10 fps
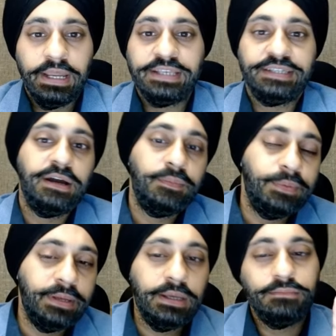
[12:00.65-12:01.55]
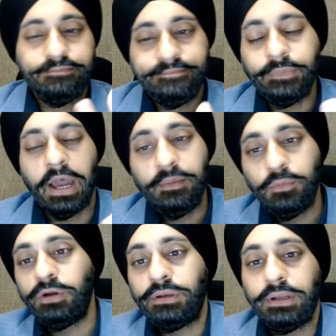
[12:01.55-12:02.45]
XRP, I'm
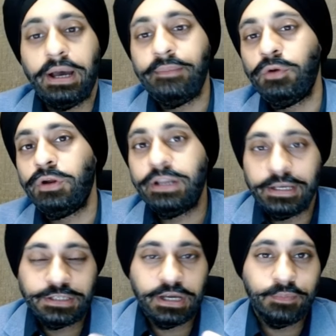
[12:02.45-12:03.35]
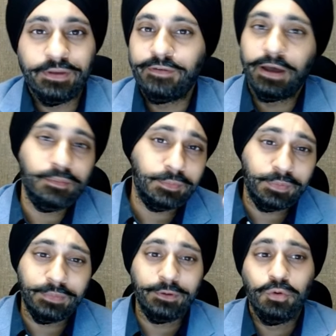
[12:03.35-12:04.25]
not an XRP fan, but
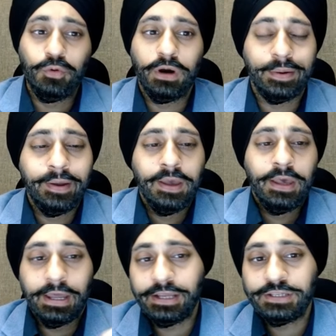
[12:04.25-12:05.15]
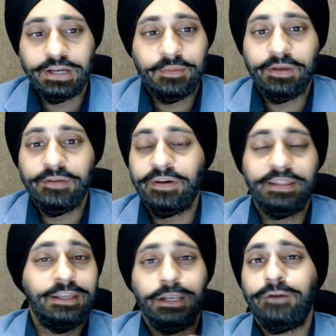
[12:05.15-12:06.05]
people who are an XRP
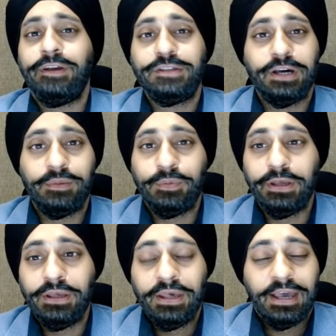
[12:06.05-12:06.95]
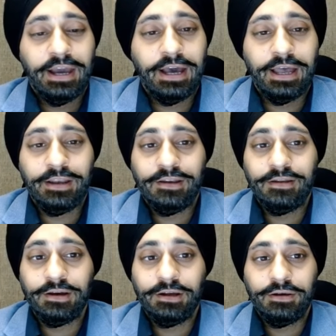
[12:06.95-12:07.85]
fan, they love XRP, and
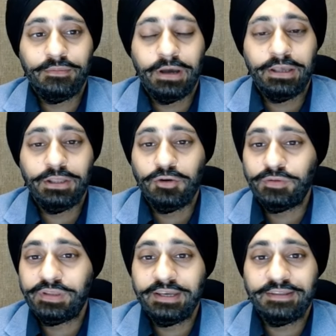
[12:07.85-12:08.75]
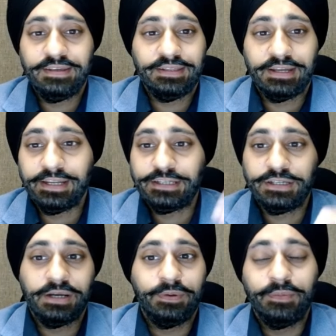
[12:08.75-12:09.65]
they think that
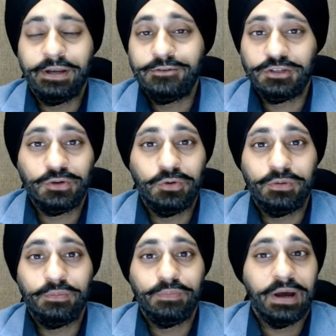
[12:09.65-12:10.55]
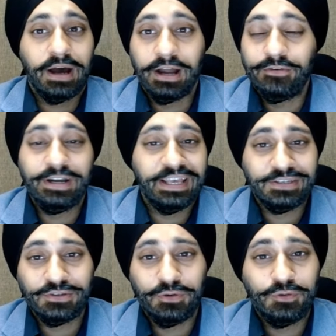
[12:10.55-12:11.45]
XRP might just go
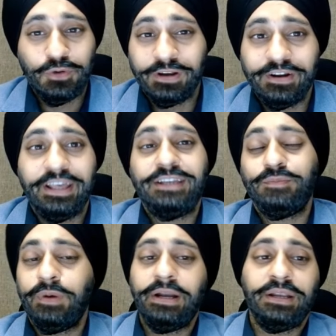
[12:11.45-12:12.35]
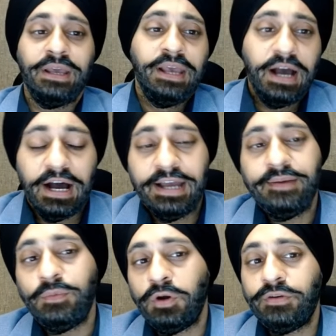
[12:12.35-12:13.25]
100x or 200x, but I
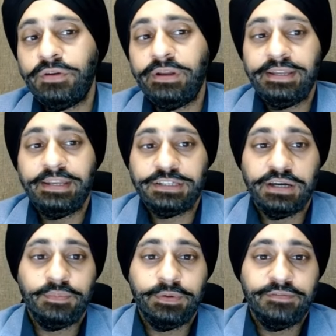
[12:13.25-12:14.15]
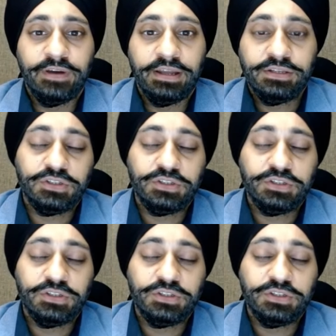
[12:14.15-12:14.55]
am not really an XRP fan.